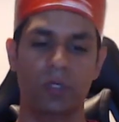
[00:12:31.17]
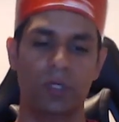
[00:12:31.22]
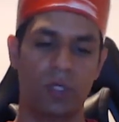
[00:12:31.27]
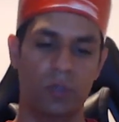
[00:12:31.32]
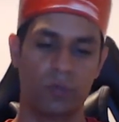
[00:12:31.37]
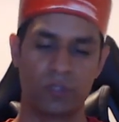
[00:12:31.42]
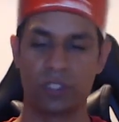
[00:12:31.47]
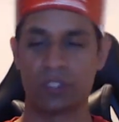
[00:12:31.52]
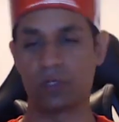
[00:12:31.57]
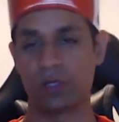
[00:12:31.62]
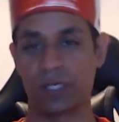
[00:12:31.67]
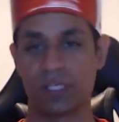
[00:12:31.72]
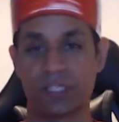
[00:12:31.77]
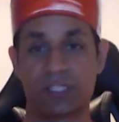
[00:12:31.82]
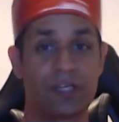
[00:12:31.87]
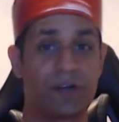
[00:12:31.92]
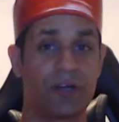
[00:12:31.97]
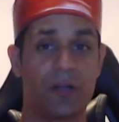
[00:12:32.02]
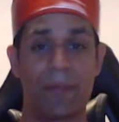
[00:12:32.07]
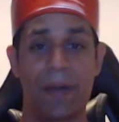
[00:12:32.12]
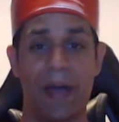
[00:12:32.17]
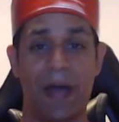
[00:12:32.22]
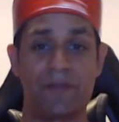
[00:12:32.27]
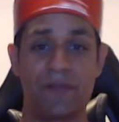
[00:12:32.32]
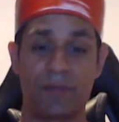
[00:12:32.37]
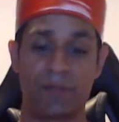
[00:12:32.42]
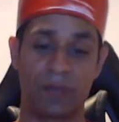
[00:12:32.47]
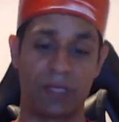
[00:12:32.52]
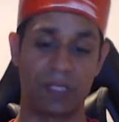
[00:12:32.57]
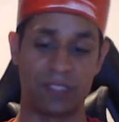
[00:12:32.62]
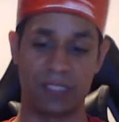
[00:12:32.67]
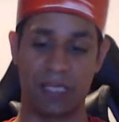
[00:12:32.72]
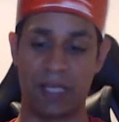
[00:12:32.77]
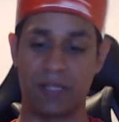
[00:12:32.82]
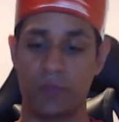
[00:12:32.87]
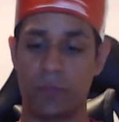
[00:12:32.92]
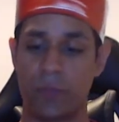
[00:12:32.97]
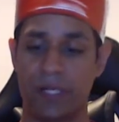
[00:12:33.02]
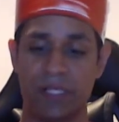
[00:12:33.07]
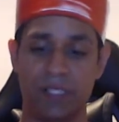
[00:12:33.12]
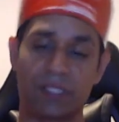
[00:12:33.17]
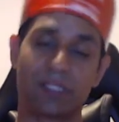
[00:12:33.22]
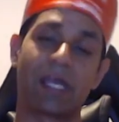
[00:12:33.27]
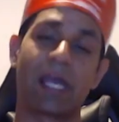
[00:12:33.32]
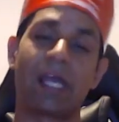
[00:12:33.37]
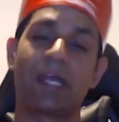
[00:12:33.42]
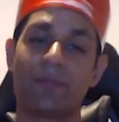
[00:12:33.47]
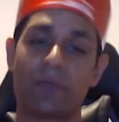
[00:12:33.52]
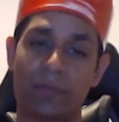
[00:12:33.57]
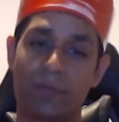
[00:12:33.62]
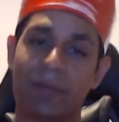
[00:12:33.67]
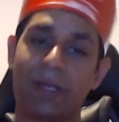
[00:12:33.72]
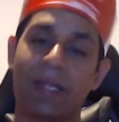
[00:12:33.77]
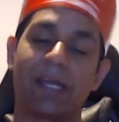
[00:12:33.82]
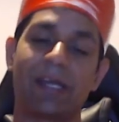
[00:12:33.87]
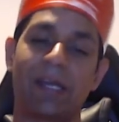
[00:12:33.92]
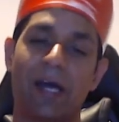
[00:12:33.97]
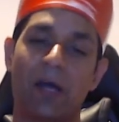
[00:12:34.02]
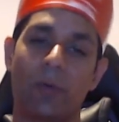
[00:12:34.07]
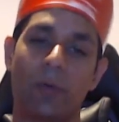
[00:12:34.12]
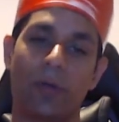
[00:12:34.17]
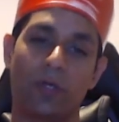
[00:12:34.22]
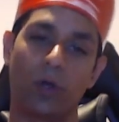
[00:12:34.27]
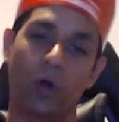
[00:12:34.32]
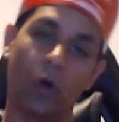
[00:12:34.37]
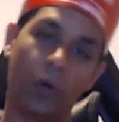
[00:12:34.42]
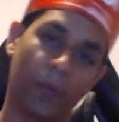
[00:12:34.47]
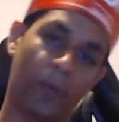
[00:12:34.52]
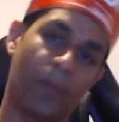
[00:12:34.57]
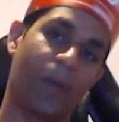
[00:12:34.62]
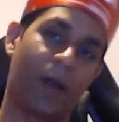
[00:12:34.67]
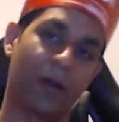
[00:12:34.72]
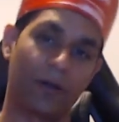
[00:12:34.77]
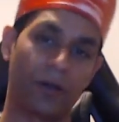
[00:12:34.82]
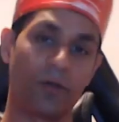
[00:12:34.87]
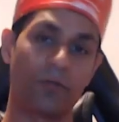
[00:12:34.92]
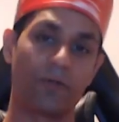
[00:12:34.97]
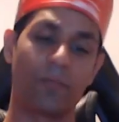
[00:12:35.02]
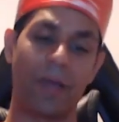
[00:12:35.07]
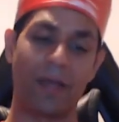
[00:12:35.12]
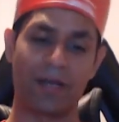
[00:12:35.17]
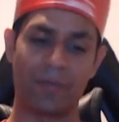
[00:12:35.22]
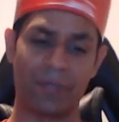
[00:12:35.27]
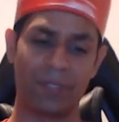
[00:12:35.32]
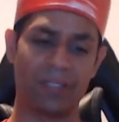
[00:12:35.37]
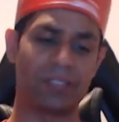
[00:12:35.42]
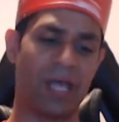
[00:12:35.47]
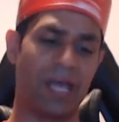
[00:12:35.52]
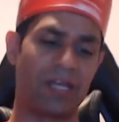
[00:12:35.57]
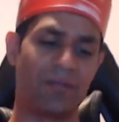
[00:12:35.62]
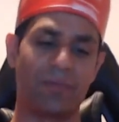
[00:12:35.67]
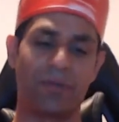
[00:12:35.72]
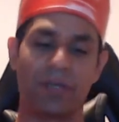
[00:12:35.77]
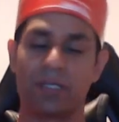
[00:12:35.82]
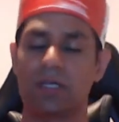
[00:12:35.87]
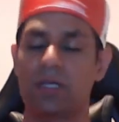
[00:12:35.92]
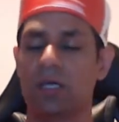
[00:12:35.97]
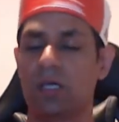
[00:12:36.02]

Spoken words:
which is not necessarily a bad thing, because again, the way that the game is played out, where you hop Mario from enemy to enemy,